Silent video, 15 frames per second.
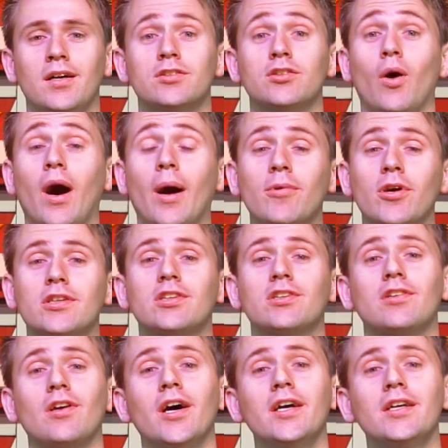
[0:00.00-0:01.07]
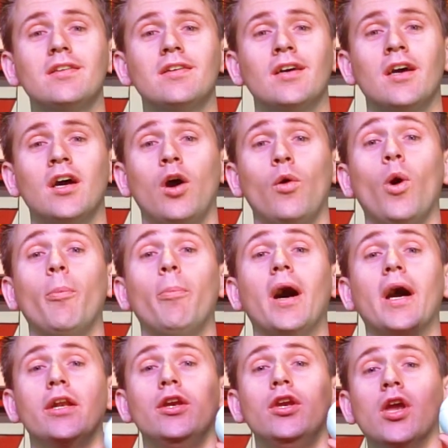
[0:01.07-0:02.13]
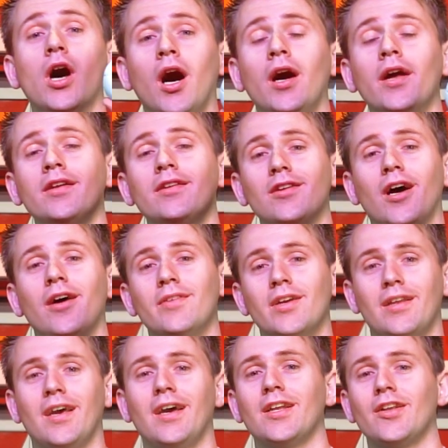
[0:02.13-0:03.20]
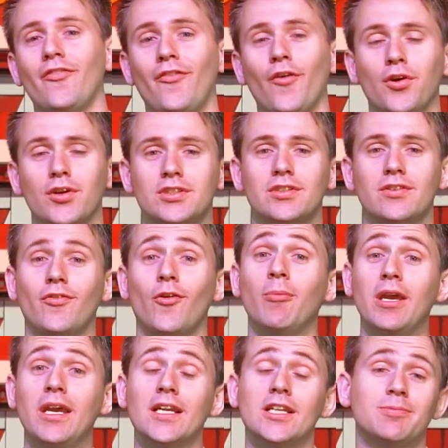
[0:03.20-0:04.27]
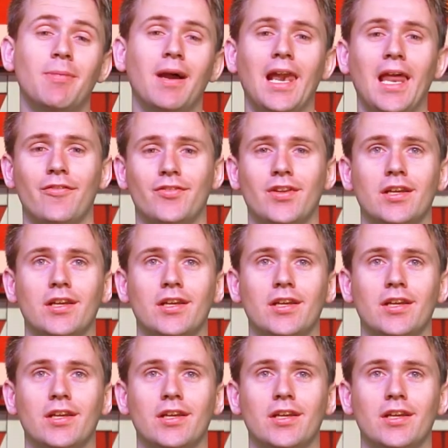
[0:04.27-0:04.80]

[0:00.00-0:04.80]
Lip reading: So I'm gonna start with my non-dominant hand first. For me, that's my left